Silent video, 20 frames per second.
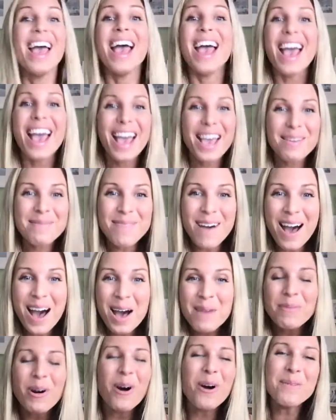hey
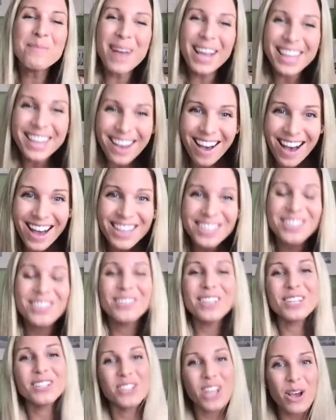mom, oh my gosh, you
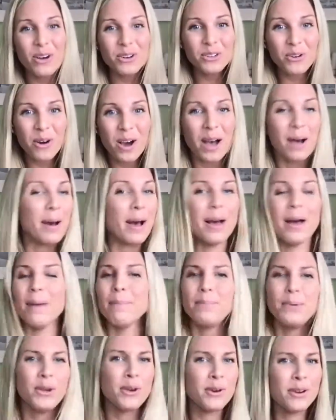look so
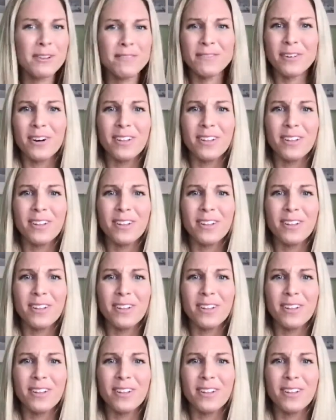beautiful.